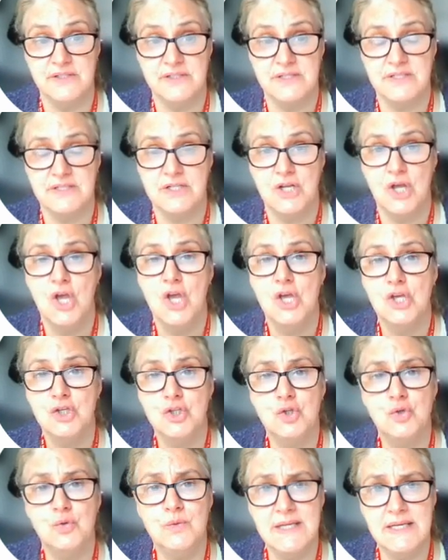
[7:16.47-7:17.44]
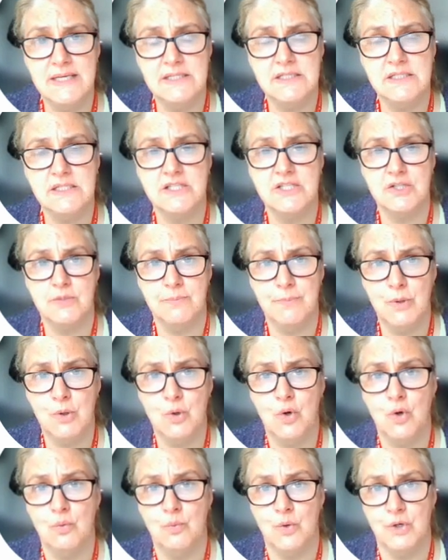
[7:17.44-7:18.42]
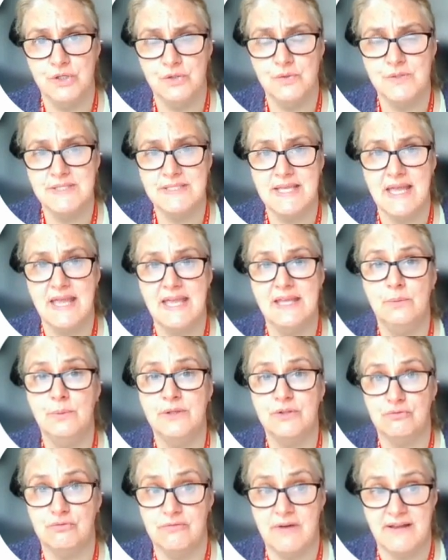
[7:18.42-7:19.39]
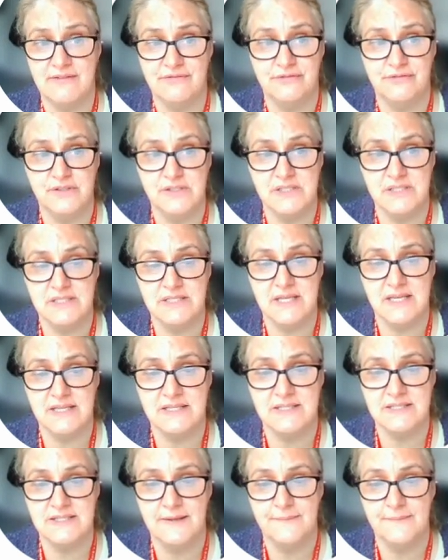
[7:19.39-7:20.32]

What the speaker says: and ensure your evidence is referenced.